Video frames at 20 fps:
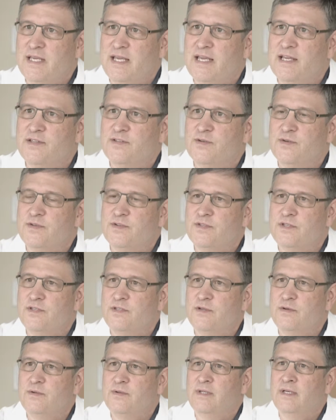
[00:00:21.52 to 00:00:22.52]
Cancer
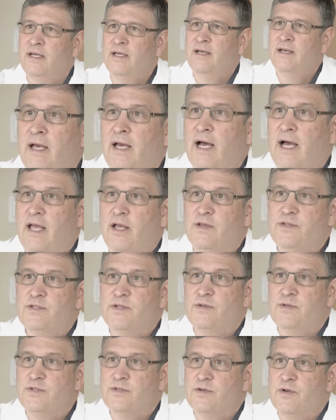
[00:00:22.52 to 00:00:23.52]
Institute. I
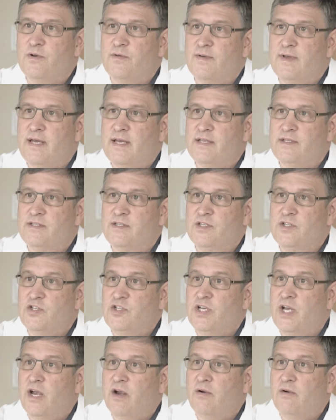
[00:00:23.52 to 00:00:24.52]
also serve as the
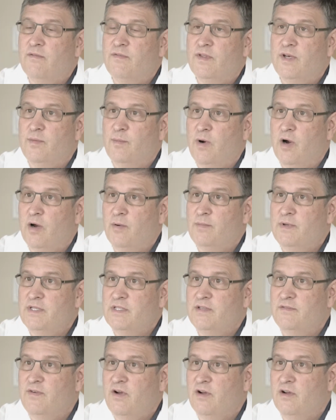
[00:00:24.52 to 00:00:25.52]
Chair of the
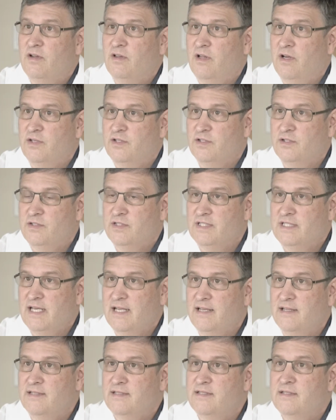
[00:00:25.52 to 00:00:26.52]
Department of Oncological
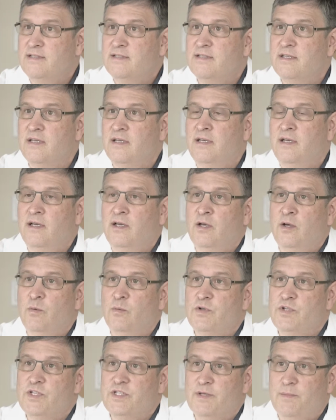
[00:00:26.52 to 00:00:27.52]
Sciences,
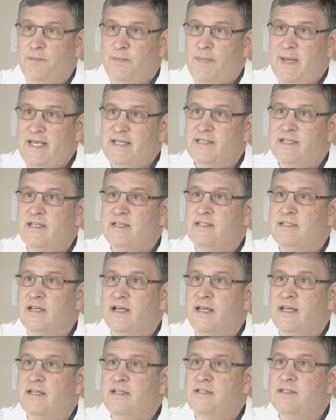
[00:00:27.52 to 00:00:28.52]
which is a basic
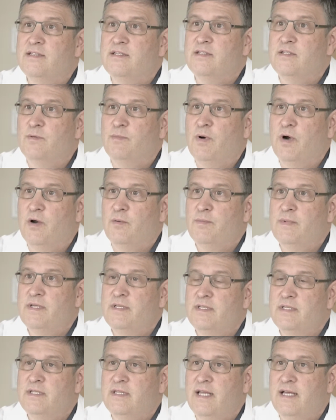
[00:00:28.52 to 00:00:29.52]
science
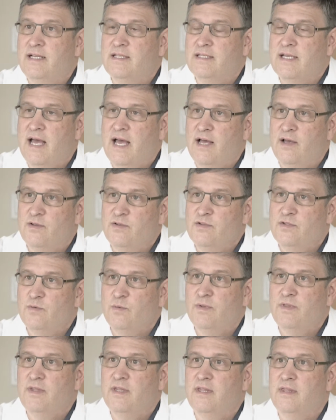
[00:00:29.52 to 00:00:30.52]
department that is housed
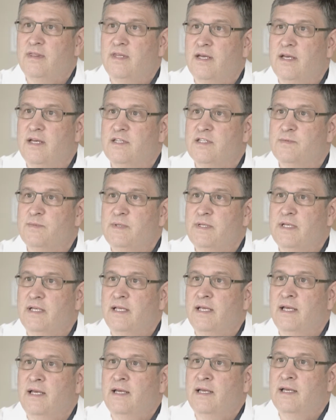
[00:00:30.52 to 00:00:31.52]
within the Huntsman
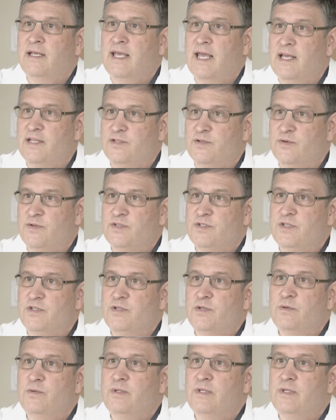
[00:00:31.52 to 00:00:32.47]
Cancer Institute.